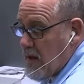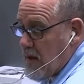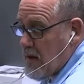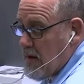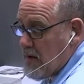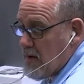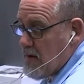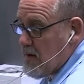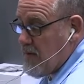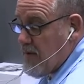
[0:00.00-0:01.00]
and
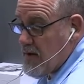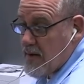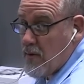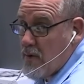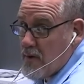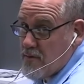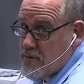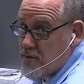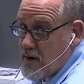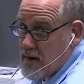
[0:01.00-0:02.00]
if anything, we
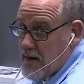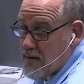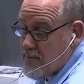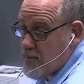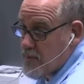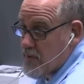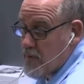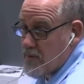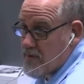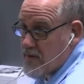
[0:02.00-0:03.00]
can try it again.
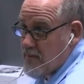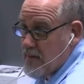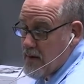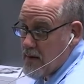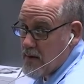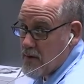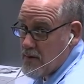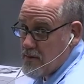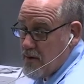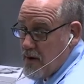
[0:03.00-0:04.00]
So just give me a
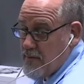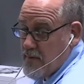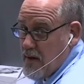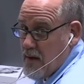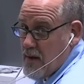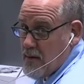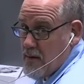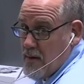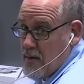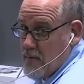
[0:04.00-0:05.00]
good draft and
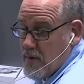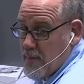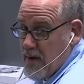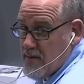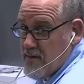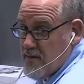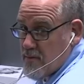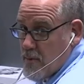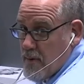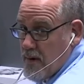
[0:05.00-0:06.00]
we can make changes
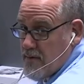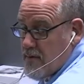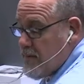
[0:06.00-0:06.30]
where we need to.